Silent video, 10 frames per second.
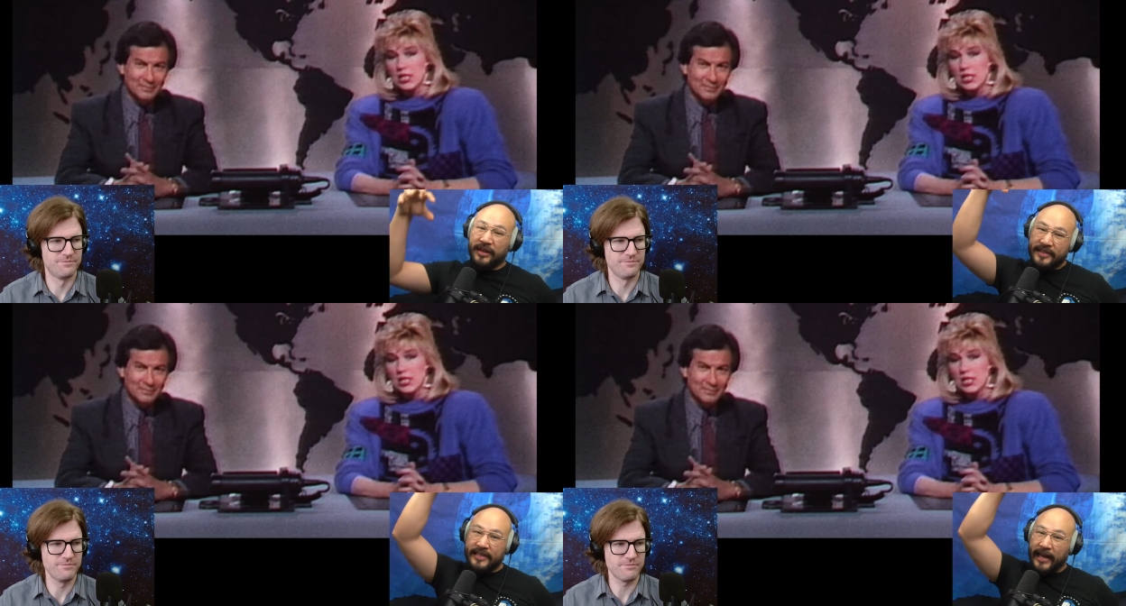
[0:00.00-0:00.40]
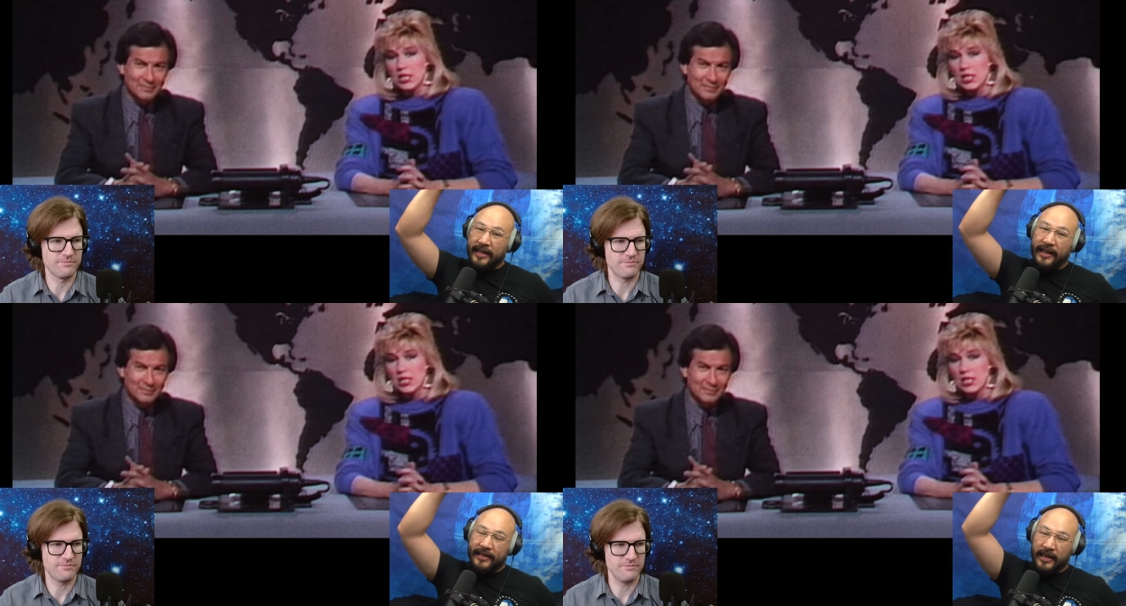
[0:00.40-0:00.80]
Speaker 1: a
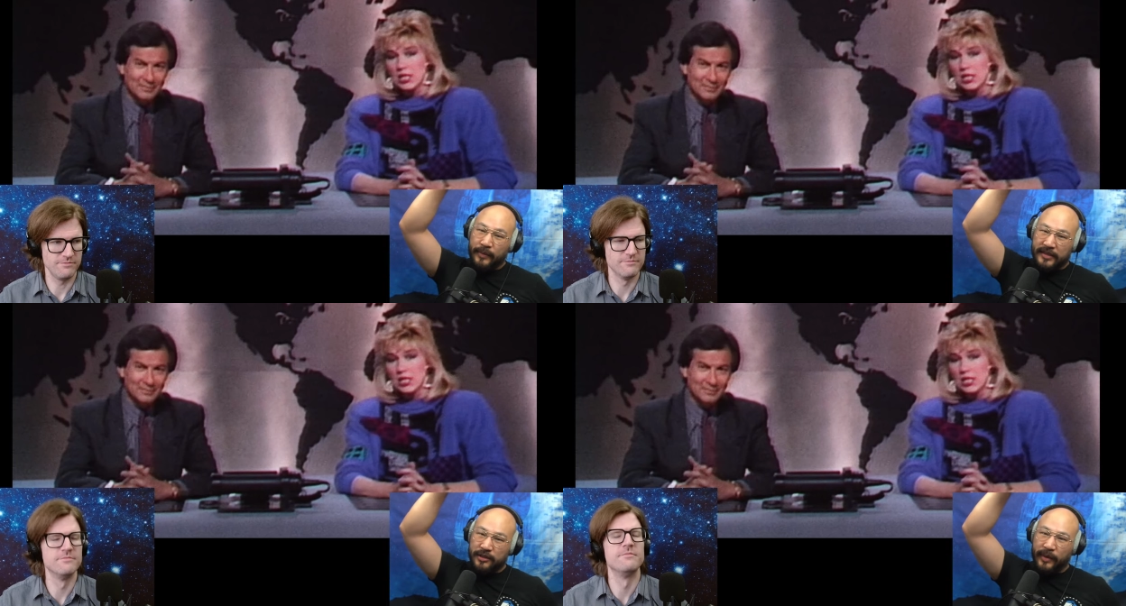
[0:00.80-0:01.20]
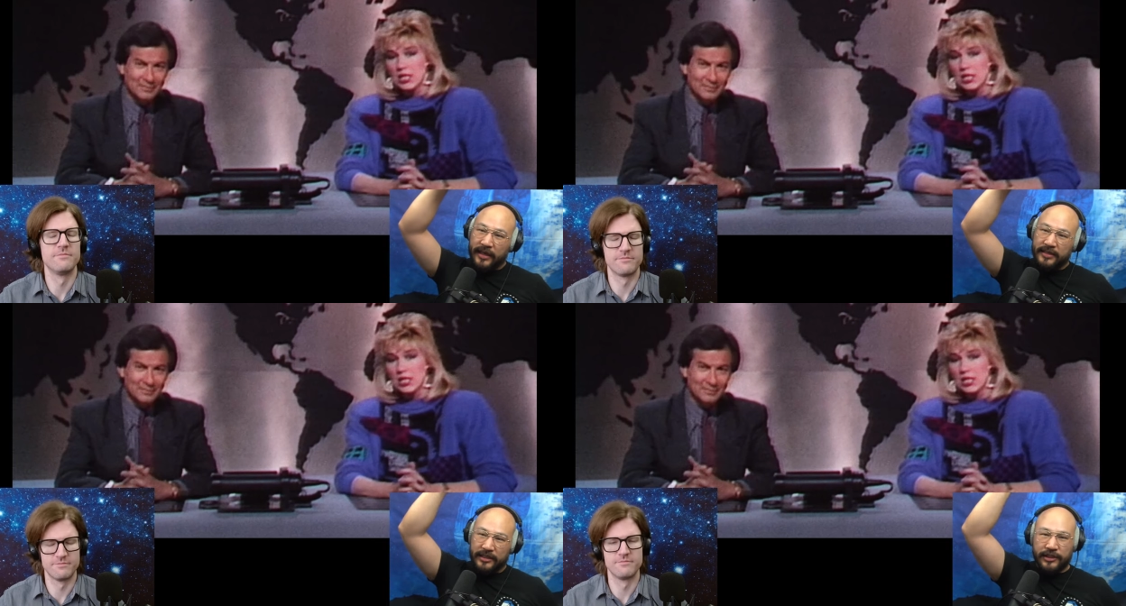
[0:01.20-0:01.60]
satellite up in space
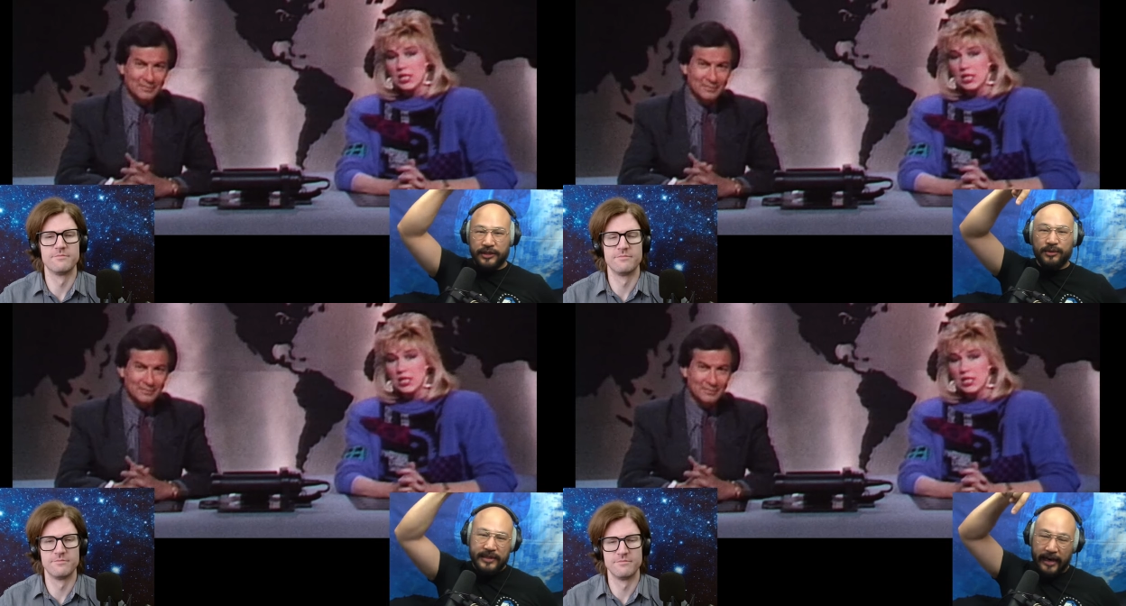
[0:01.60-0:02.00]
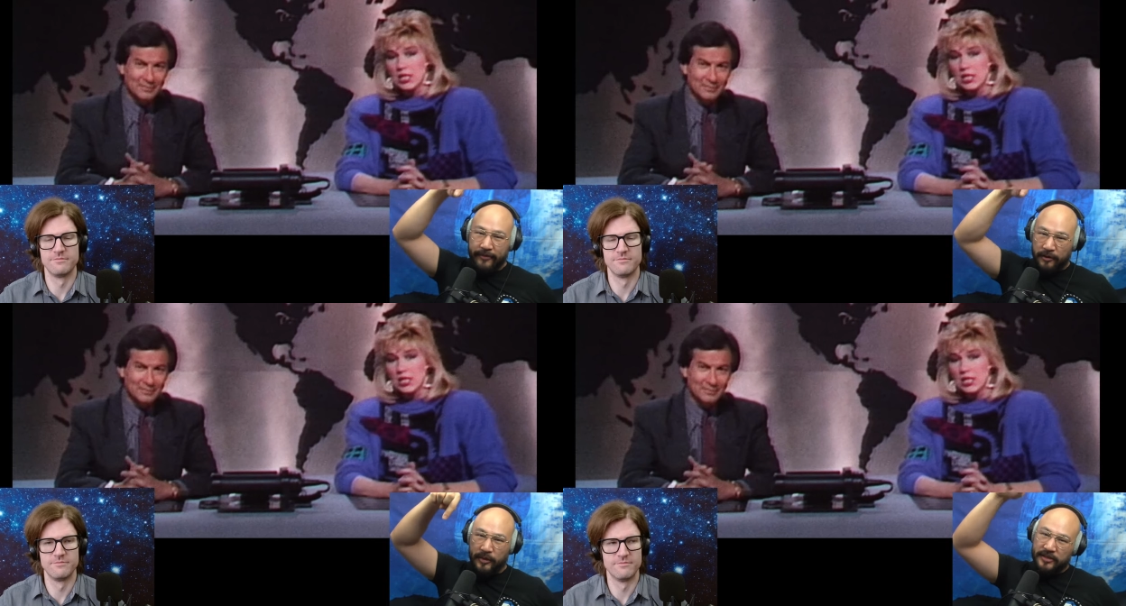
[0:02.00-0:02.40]
and shoot down their
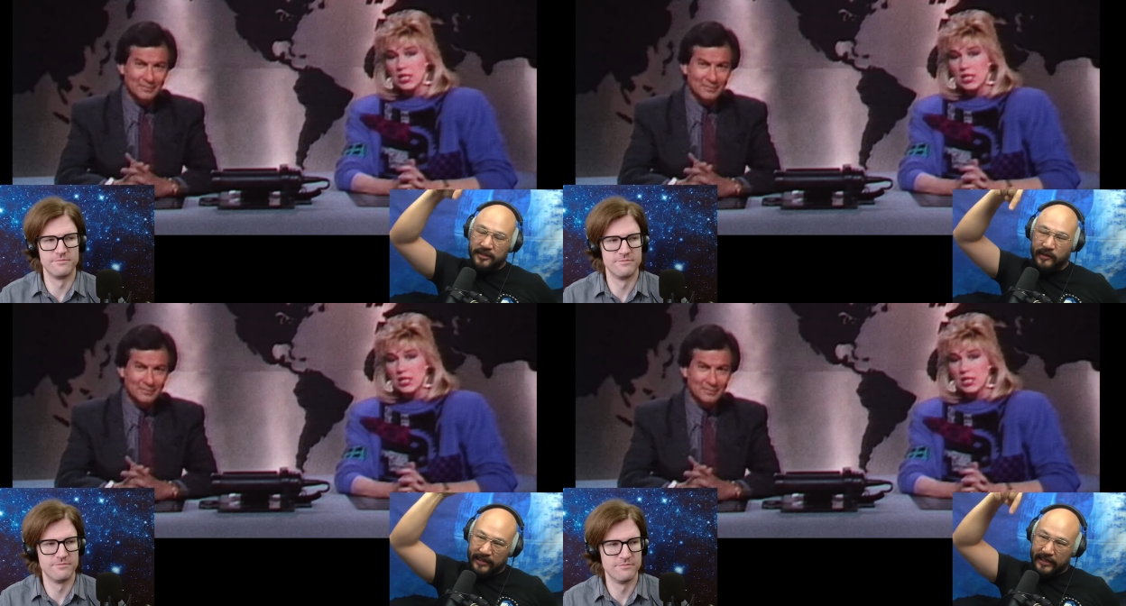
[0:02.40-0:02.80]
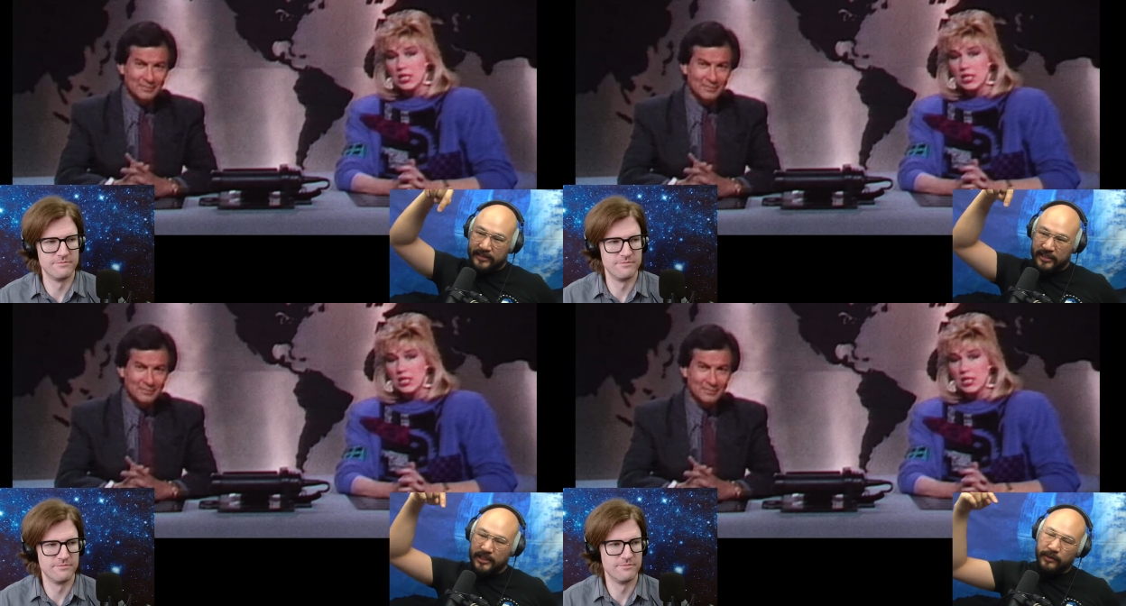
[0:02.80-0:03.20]
missiles with
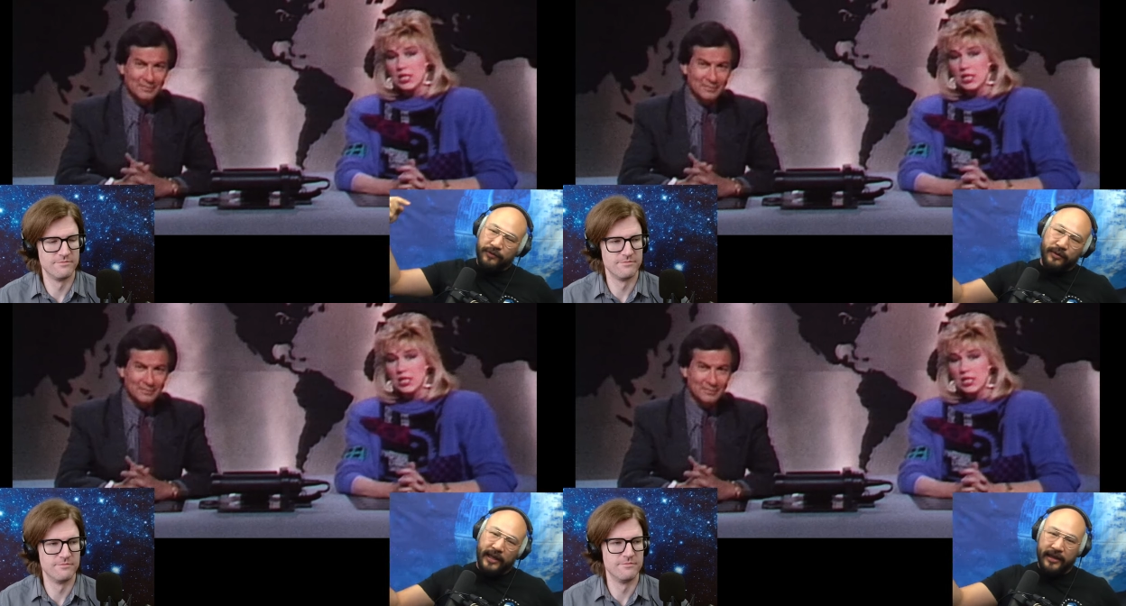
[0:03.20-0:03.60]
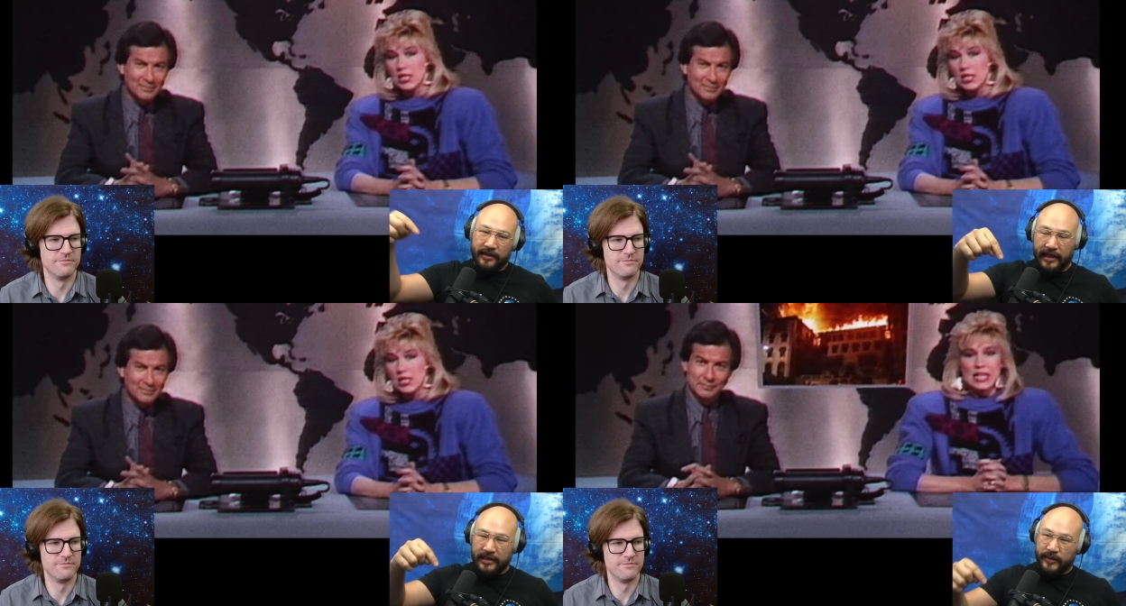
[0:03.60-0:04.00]
lasers before they could get
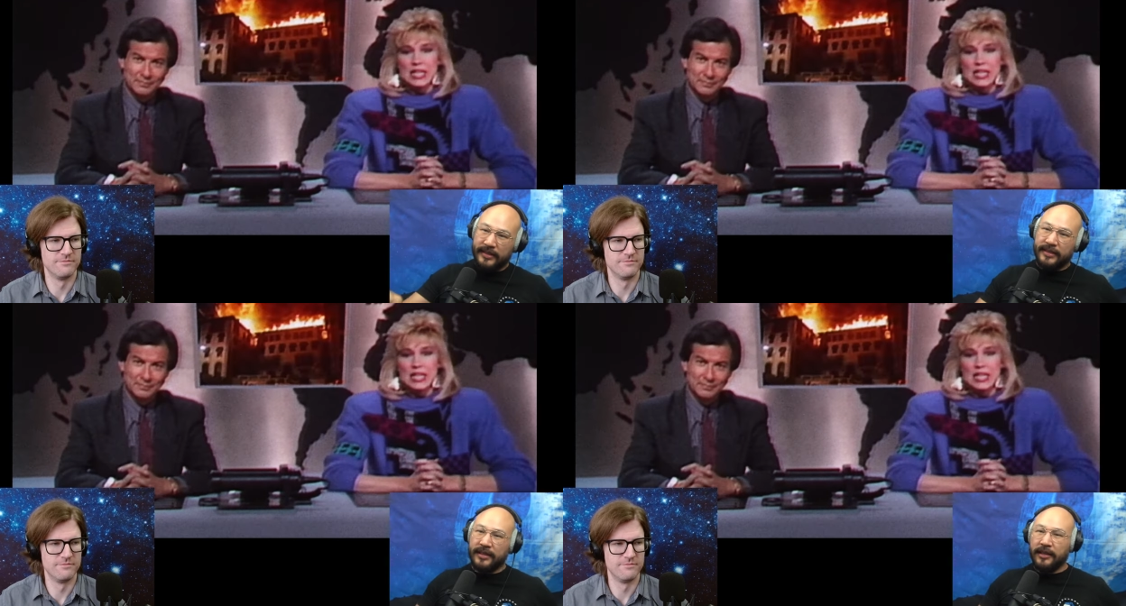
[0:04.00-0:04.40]
to us.